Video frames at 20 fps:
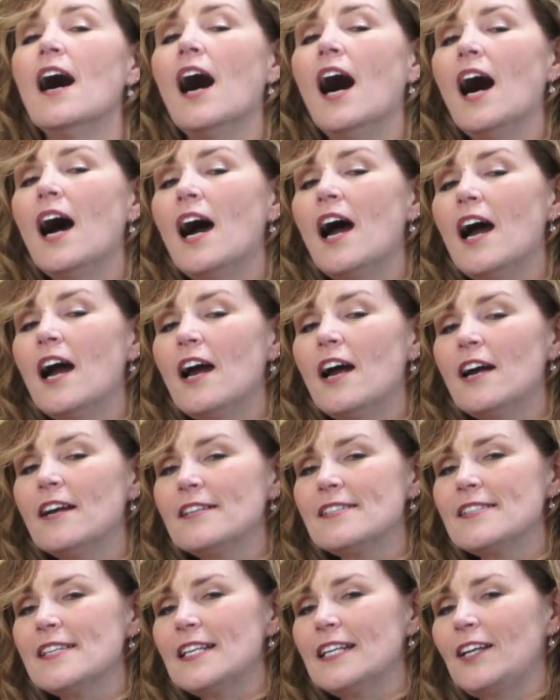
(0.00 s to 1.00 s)
are
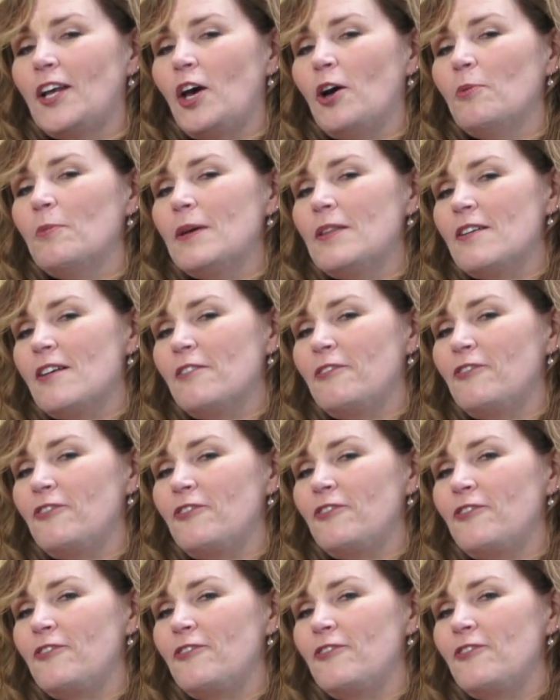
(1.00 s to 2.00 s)
sitting home with a
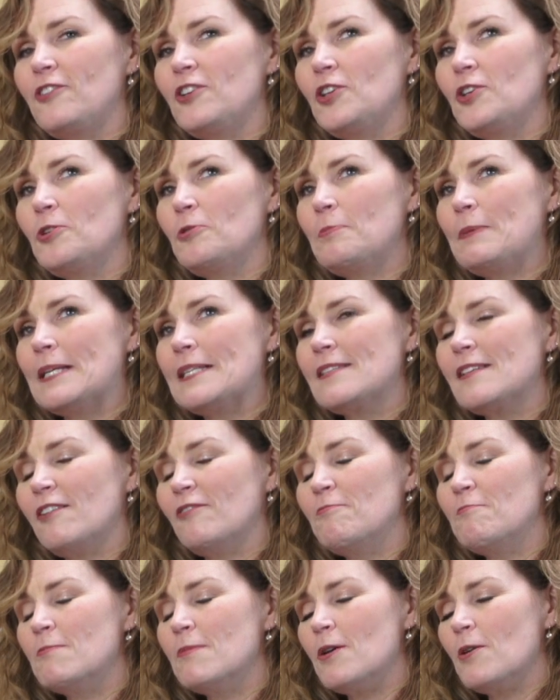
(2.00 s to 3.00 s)
few bits
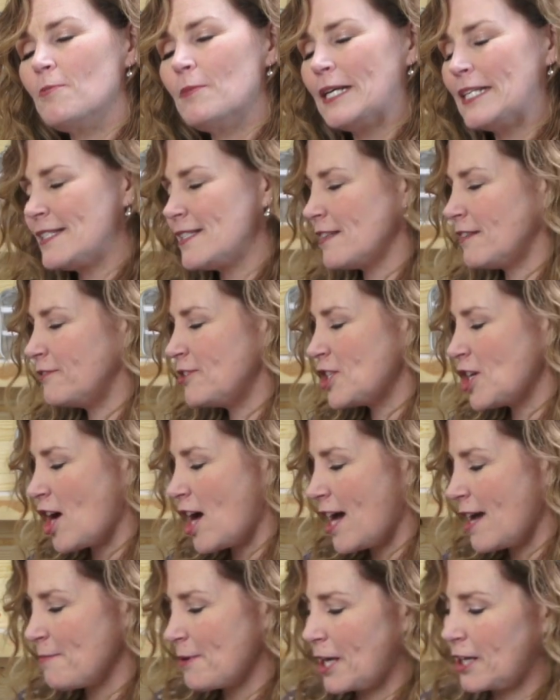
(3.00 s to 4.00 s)
of moments of
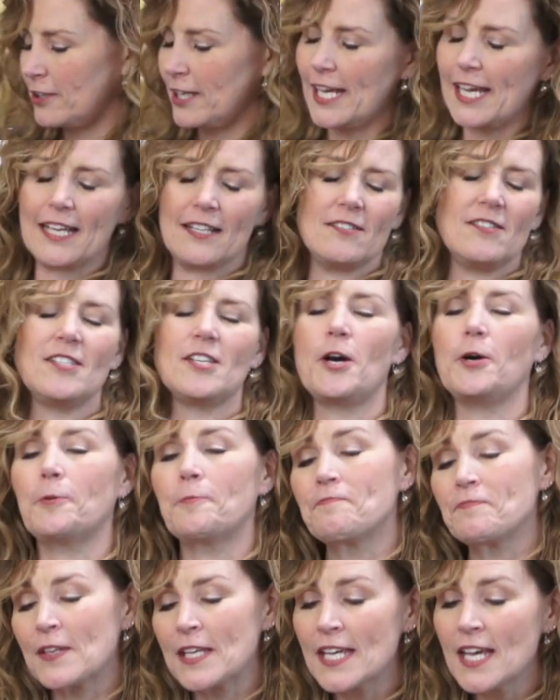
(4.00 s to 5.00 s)
time on our hands. So
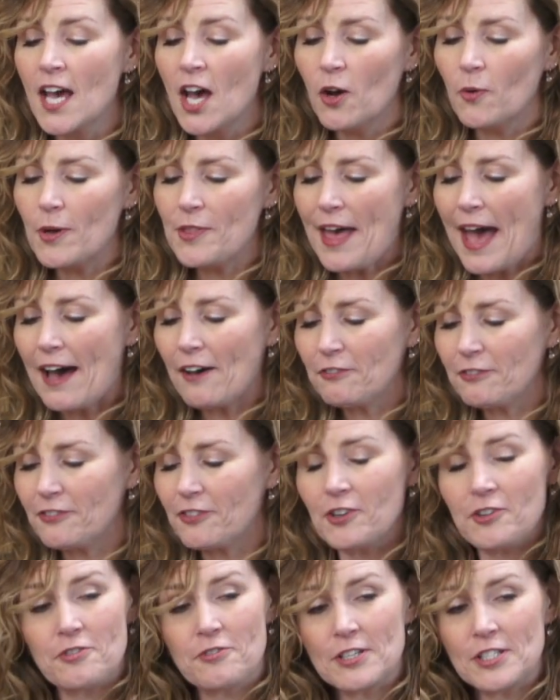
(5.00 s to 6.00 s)
without
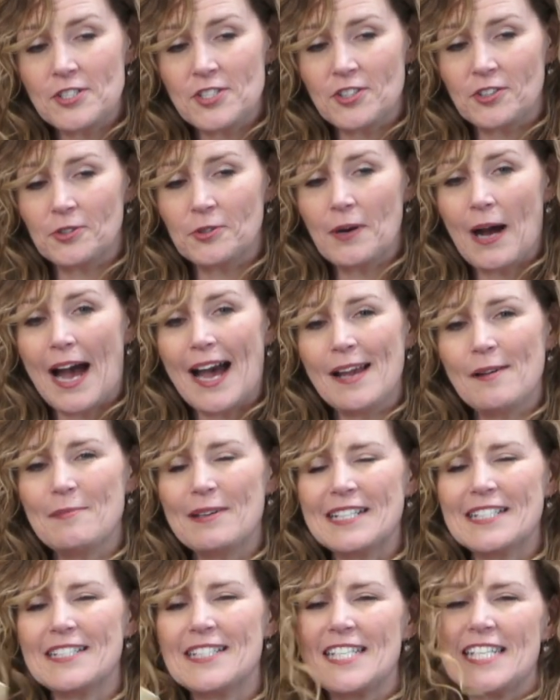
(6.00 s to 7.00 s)
further ado, I'm
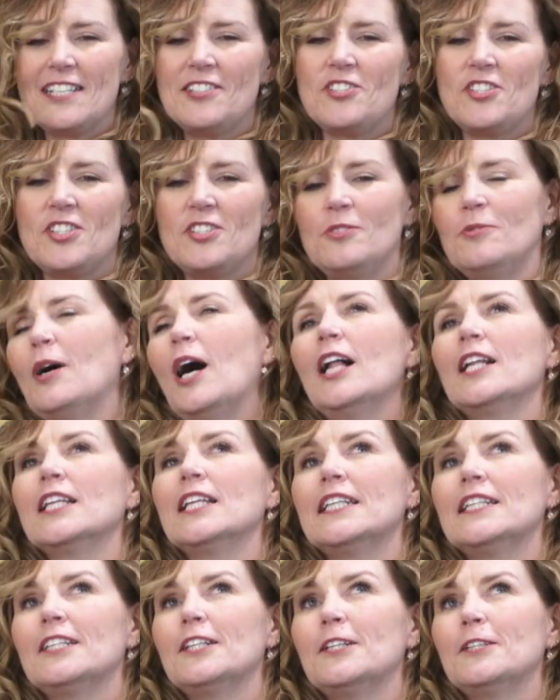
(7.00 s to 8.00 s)
going to teach you a
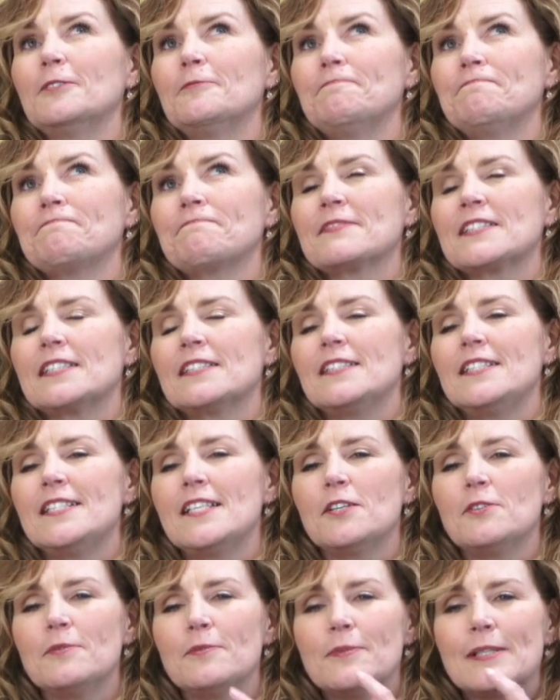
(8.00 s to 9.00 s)
little,
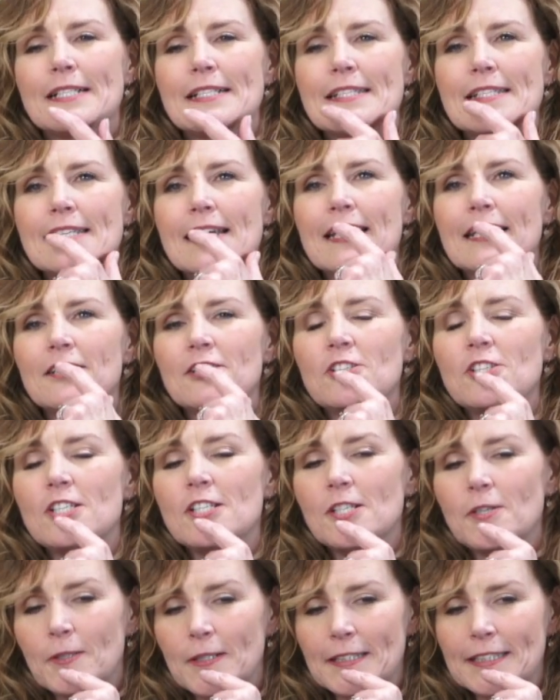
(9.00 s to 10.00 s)
don't want to say
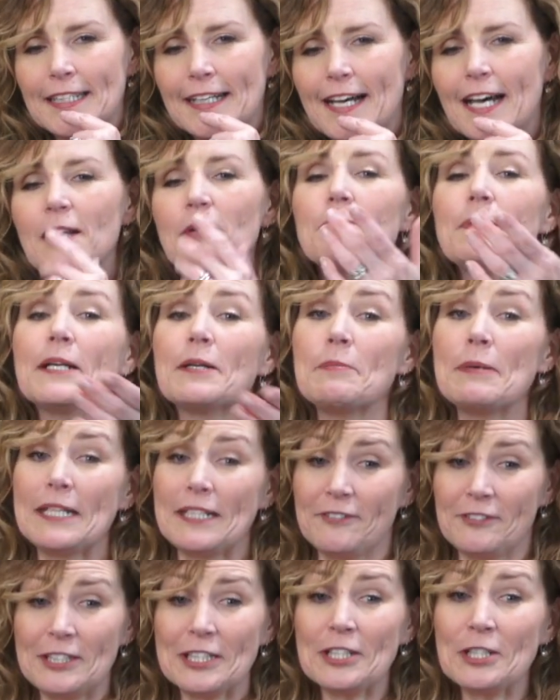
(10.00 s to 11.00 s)
shortcut, but a
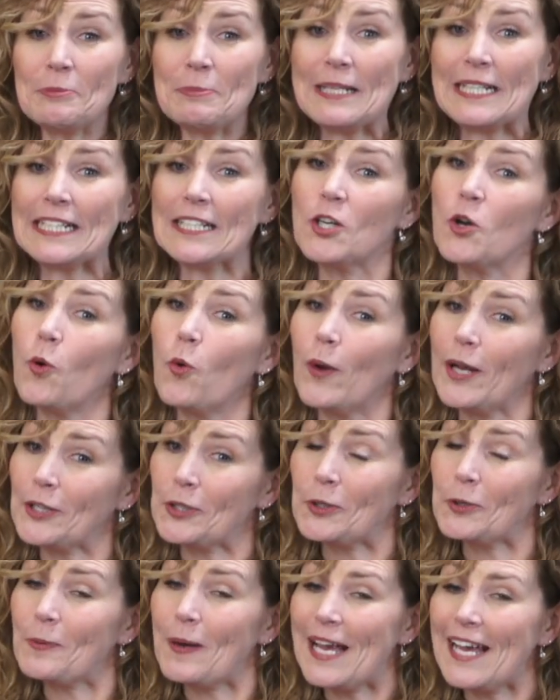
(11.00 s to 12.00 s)
little bit
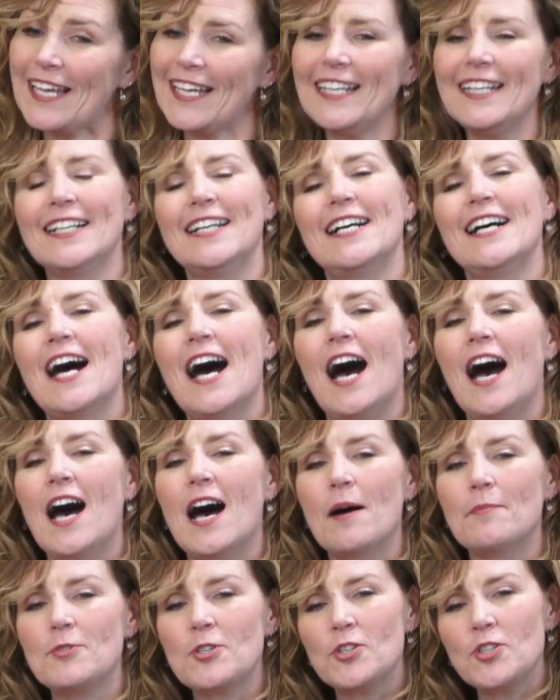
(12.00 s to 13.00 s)
quicker way
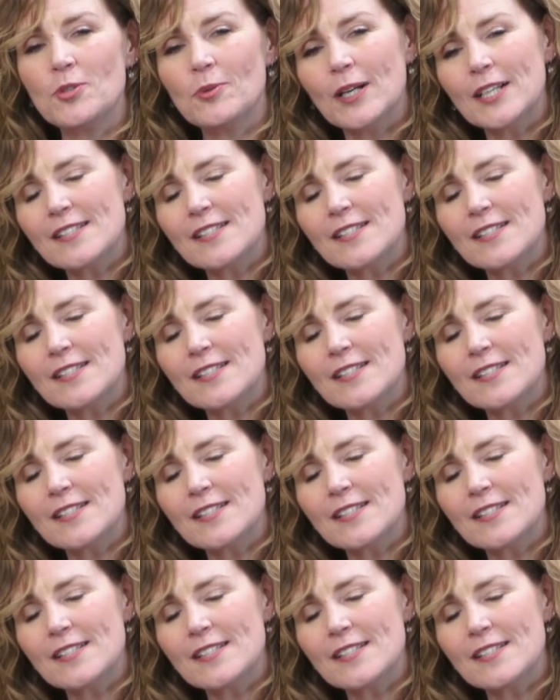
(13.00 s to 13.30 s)
to do a